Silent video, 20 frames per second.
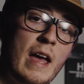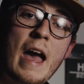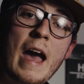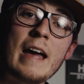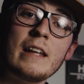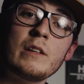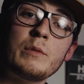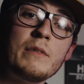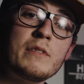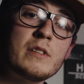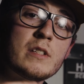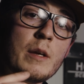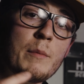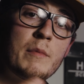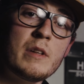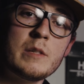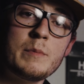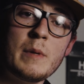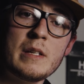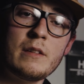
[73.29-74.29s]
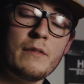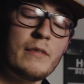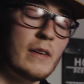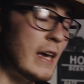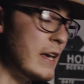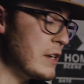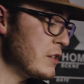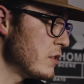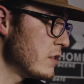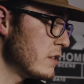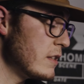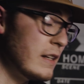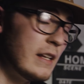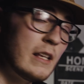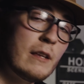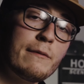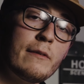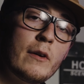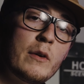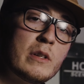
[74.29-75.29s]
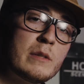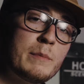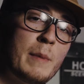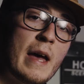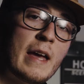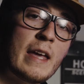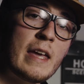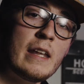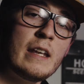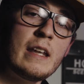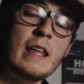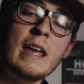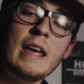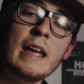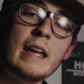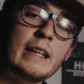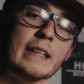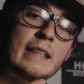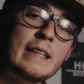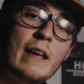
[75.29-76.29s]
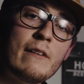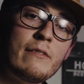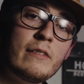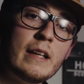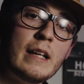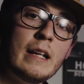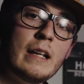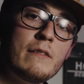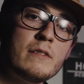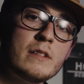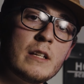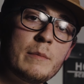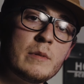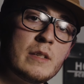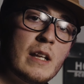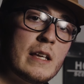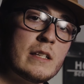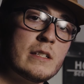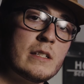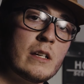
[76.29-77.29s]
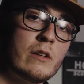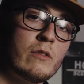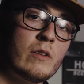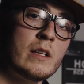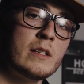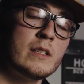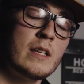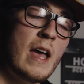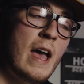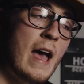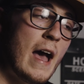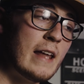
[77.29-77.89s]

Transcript: and with some of the specifications that this phone is packing, it definitely lives up to that series,